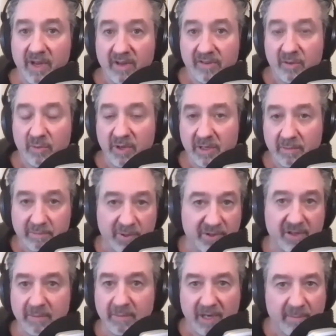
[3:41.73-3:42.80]
so we can put
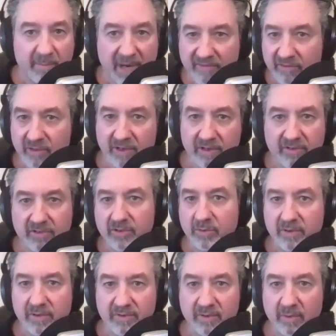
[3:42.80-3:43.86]
them in a beverage
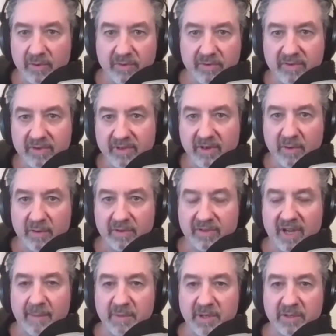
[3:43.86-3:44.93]
or a
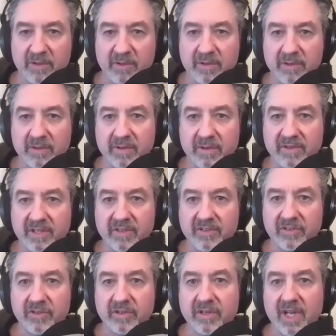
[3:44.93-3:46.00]
topical or a
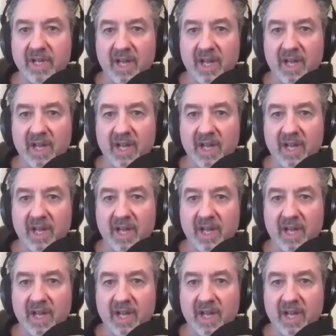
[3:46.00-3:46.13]
tincture